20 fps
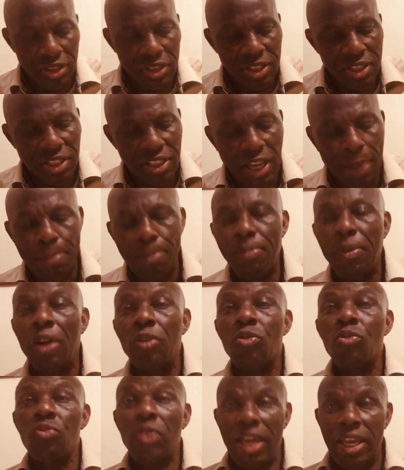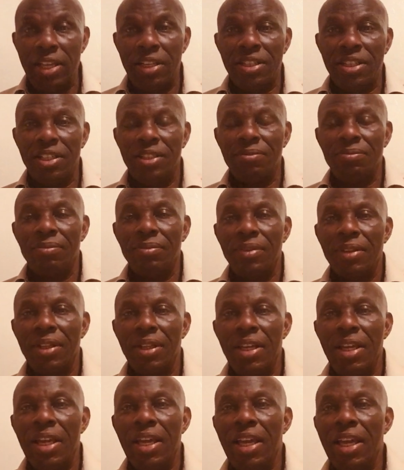separate.
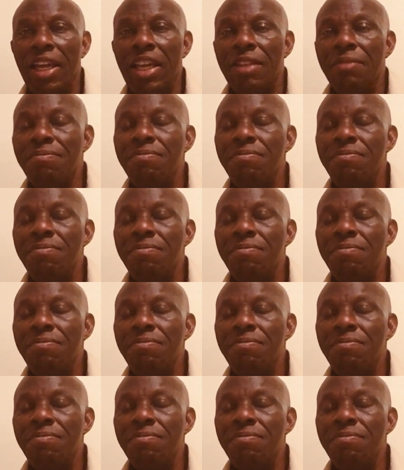It